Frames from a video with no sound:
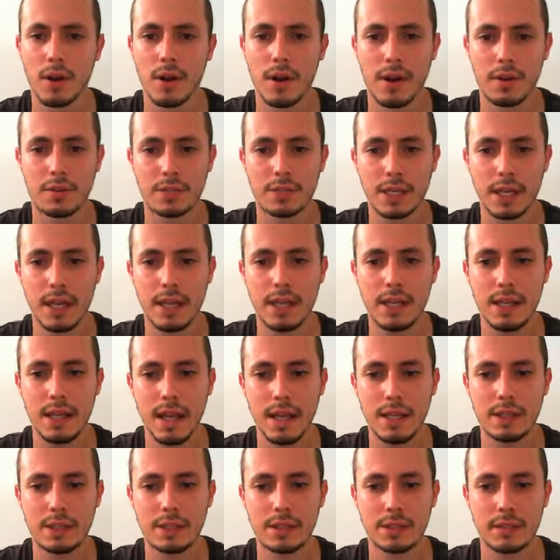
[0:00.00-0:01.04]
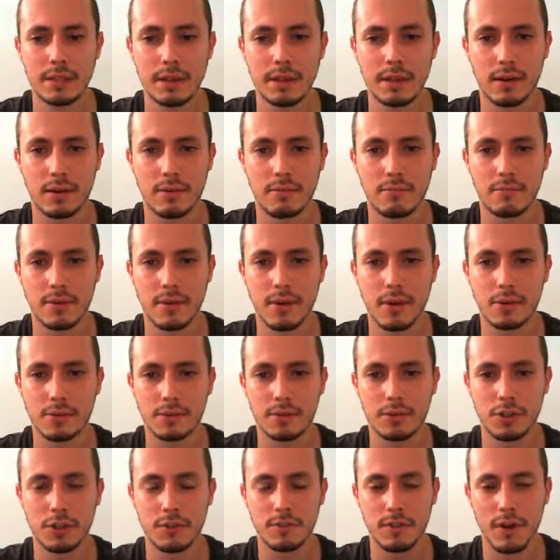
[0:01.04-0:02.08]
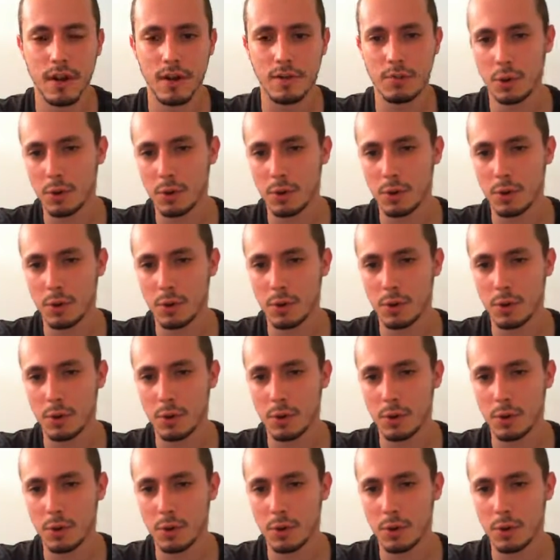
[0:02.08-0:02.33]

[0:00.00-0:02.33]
After king e8, rook goes to g5.